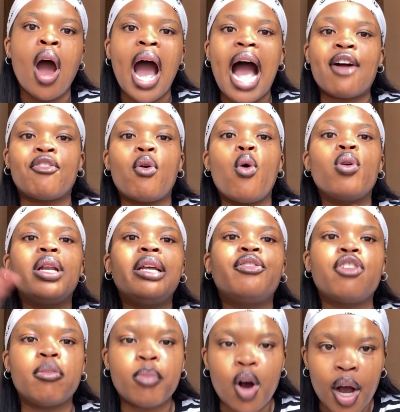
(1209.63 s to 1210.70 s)
are only
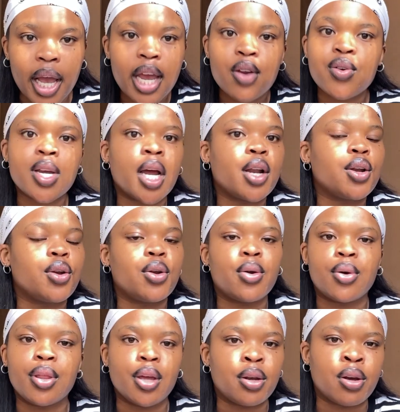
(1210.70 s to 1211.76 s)
from our area. No,
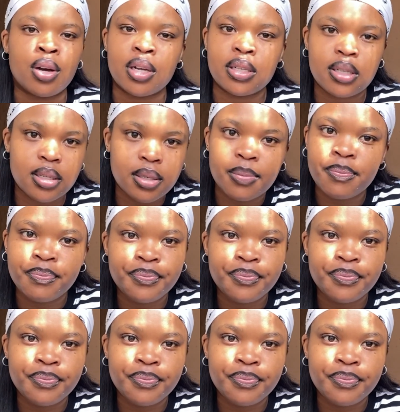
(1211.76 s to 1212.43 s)
they're not.